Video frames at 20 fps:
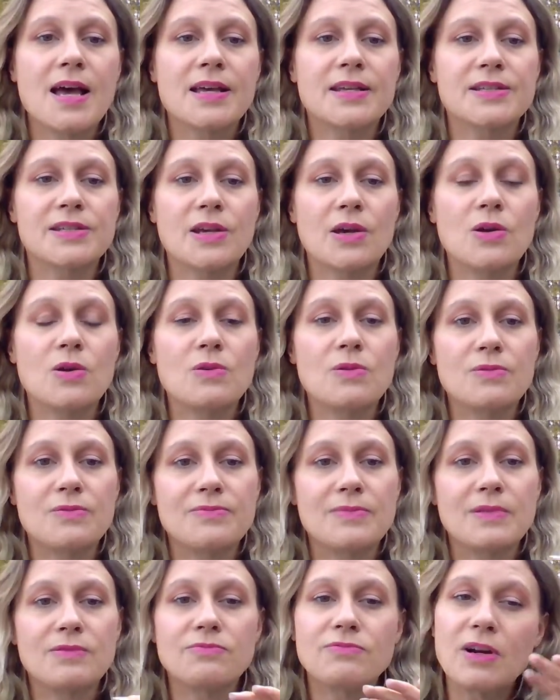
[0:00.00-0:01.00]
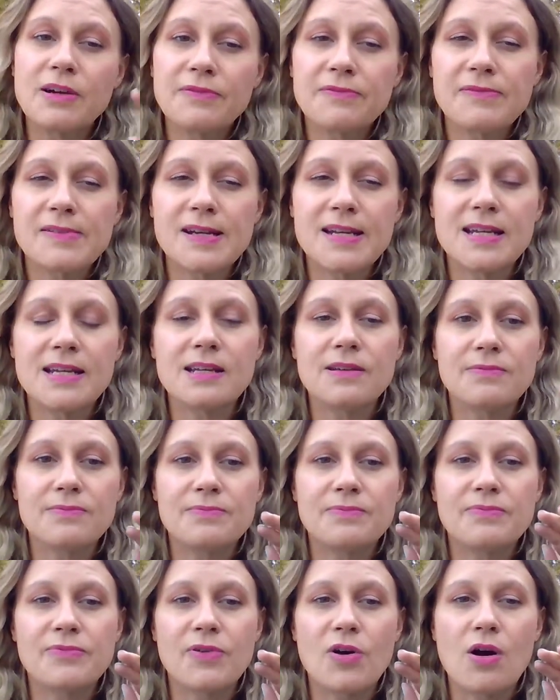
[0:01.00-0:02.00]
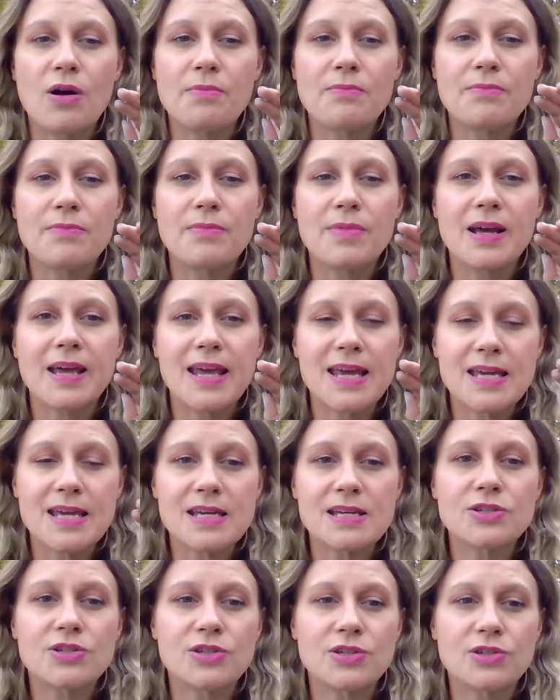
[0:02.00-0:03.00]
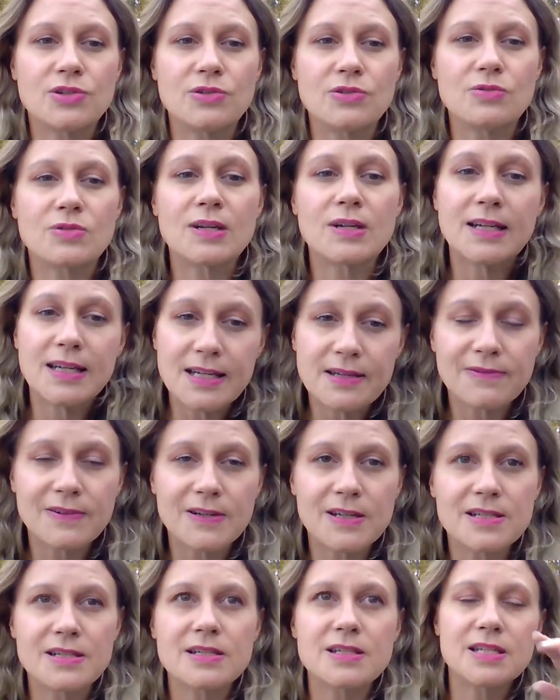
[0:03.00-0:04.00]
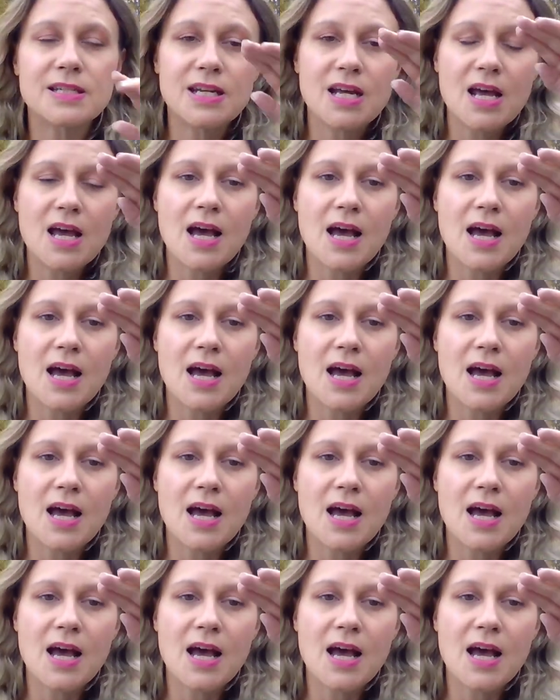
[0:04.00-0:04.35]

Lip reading: So roughly from here to Cleveland,